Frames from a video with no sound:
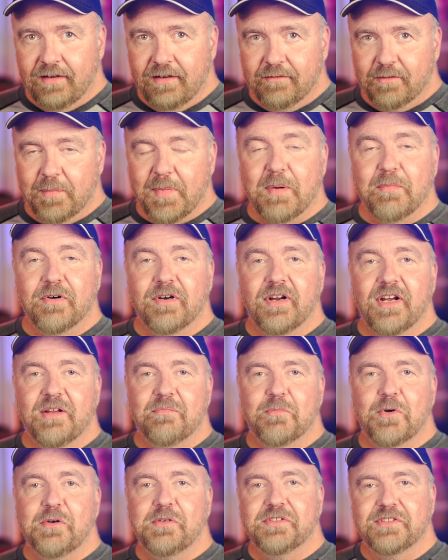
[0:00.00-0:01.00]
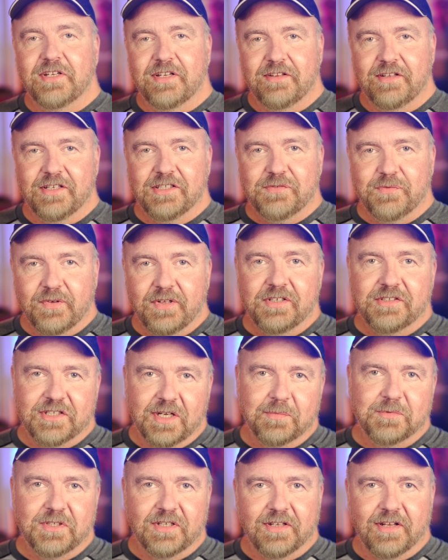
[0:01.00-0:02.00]
Remember, I'm mostly in this for the
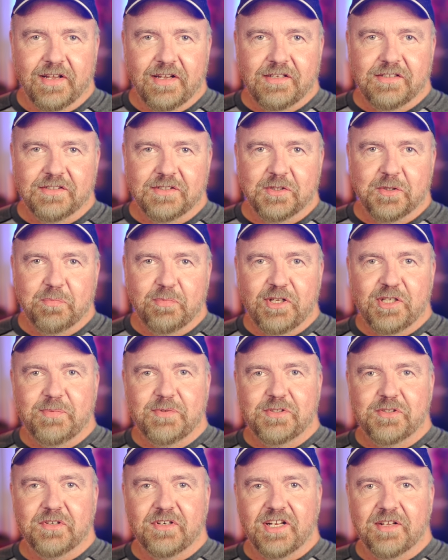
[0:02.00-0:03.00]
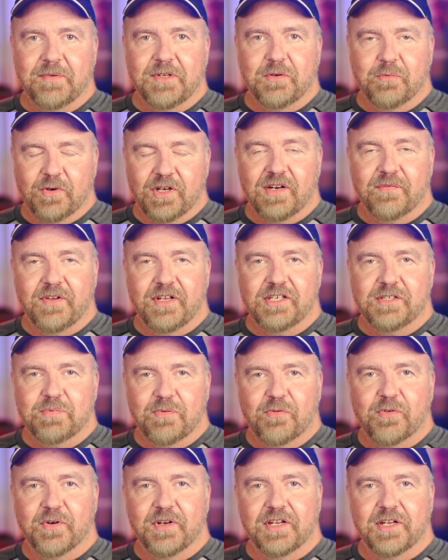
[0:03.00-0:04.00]
subs and likes, so please be sure to leave me one of each
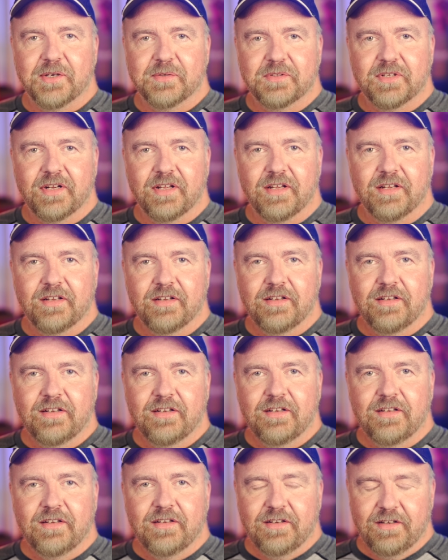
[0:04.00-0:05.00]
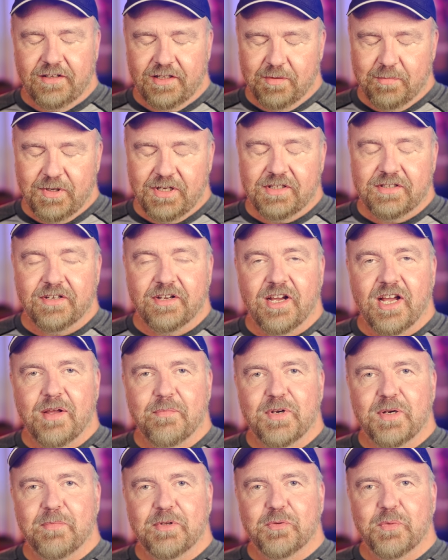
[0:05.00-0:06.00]
before you go today. In the meantime
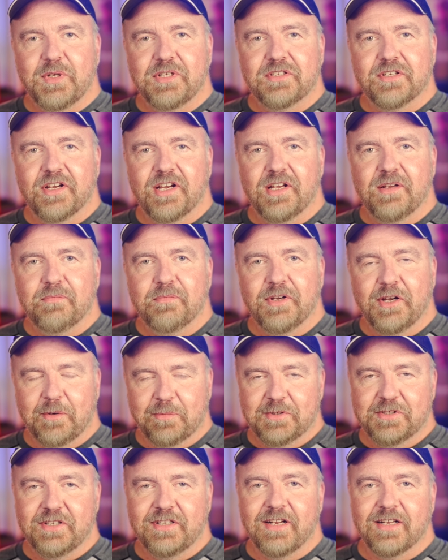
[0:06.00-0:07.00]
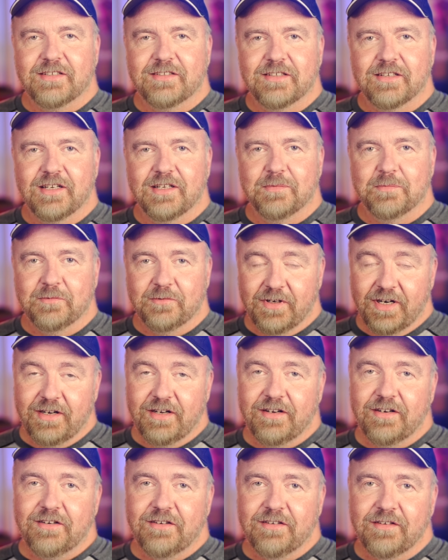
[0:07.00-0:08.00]
and in between time, I hope to see you next time, right
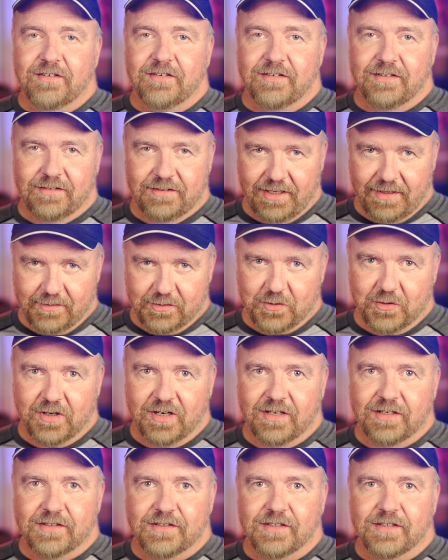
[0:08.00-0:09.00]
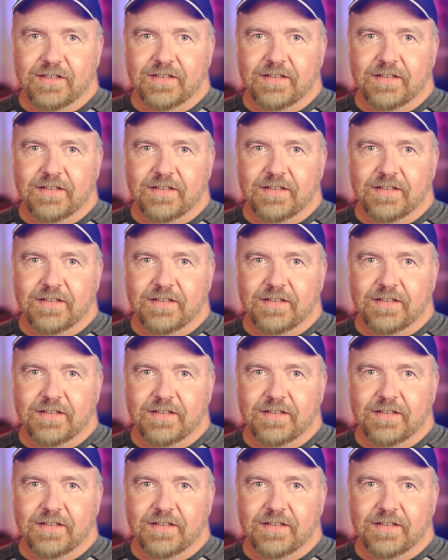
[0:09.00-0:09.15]
here at Dave's Garage.